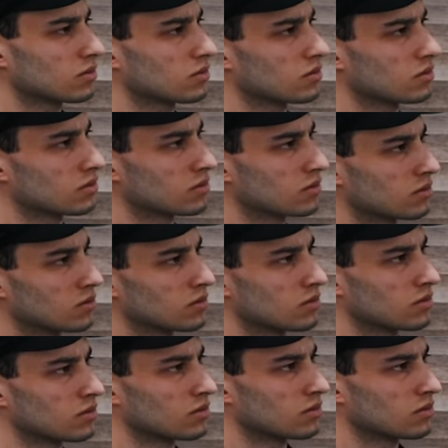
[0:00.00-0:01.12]

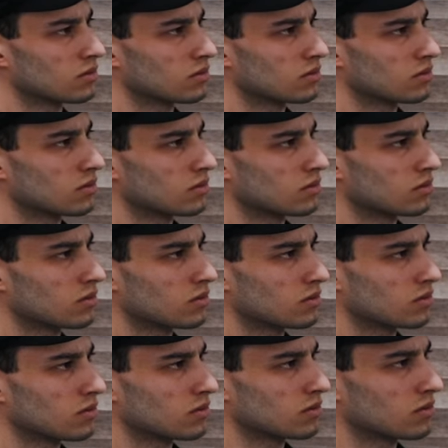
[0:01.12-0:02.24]

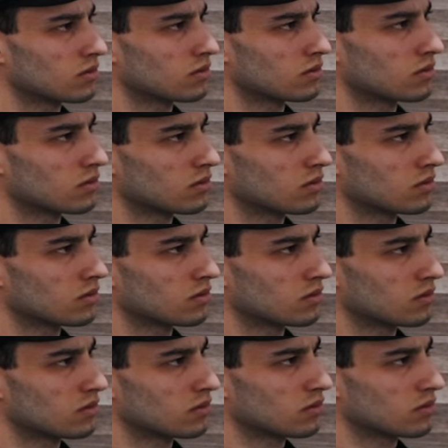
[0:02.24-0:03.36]

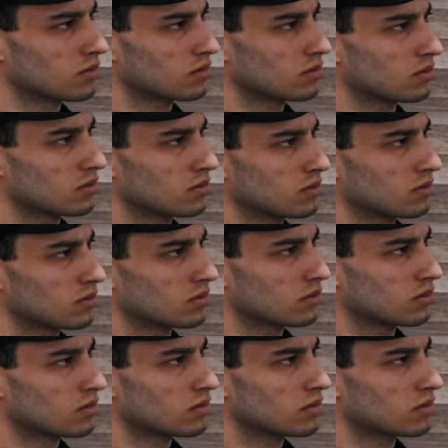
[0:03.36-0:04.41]
(silent)